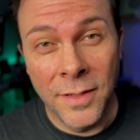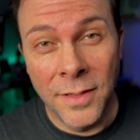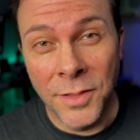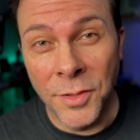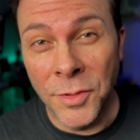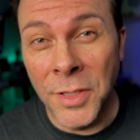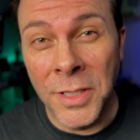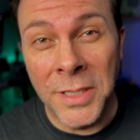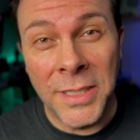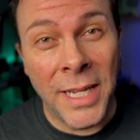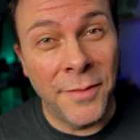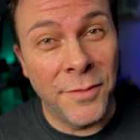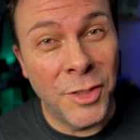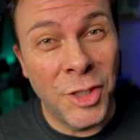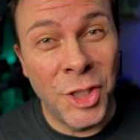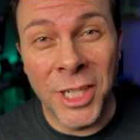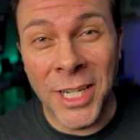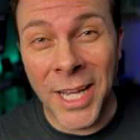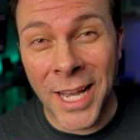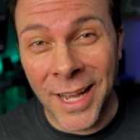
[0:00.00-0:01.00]
You need to have
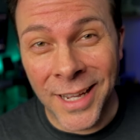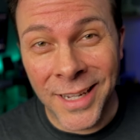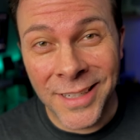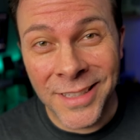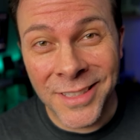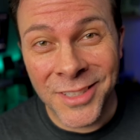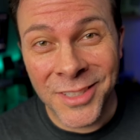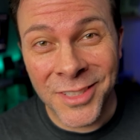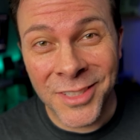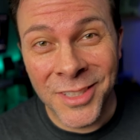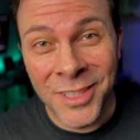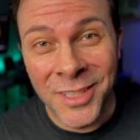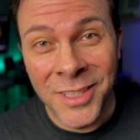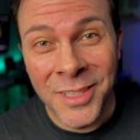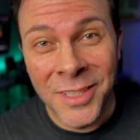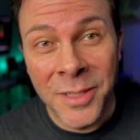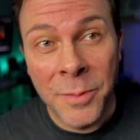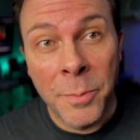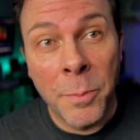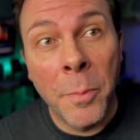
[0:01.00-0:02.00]
good eyes.
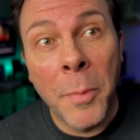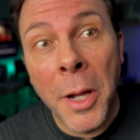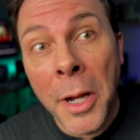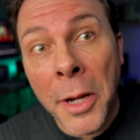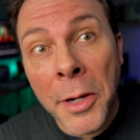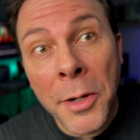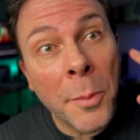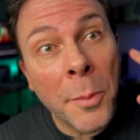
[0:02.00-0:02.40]
Mine are